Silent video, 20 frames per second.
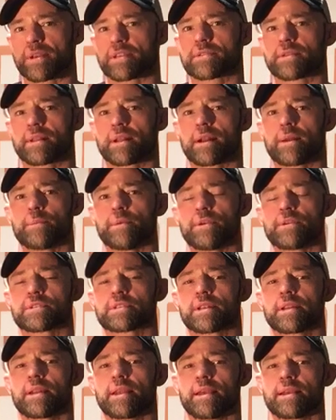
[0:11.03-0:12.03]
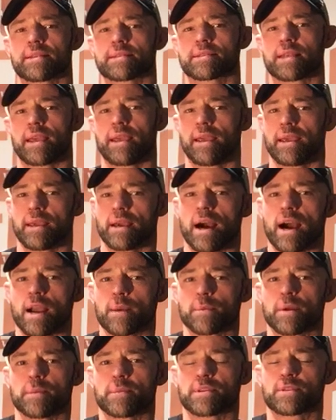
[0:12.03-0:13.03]
pistol that I'm using is a
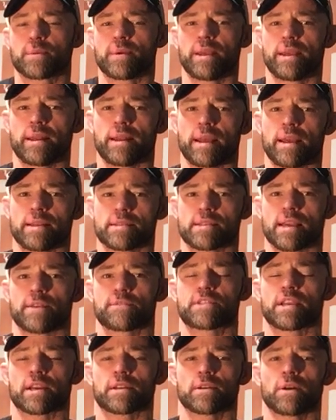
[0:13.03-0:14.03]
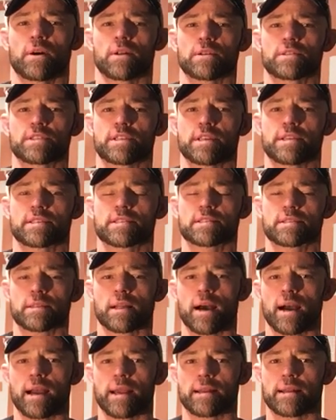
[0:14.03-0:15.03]
hybrid between a Zev Technology
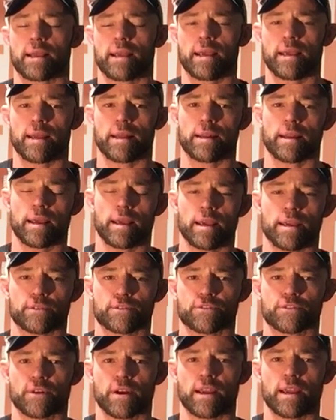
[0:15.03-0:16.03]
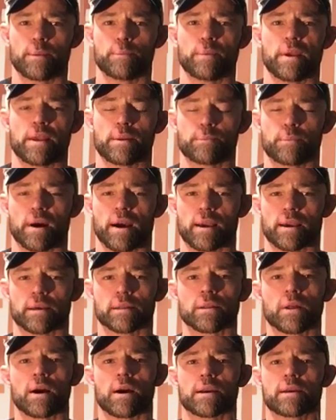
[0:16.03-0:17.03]
slide and a frame made by
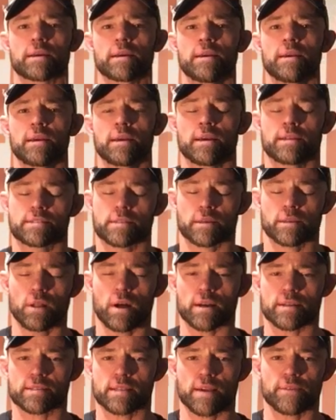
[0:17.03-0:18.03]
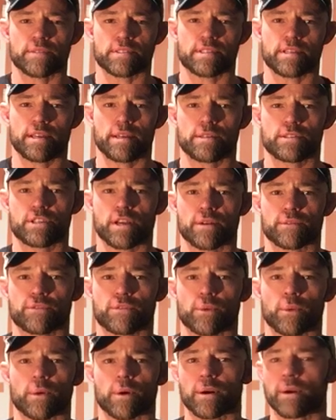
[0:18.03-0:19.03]
Glock. It's a Glock 17 Gen
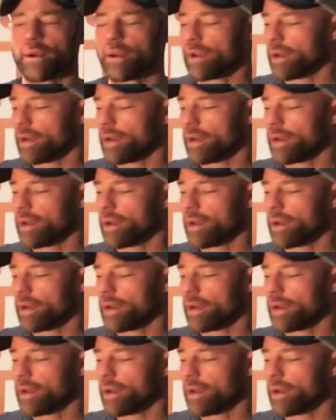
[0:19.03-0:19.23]
4.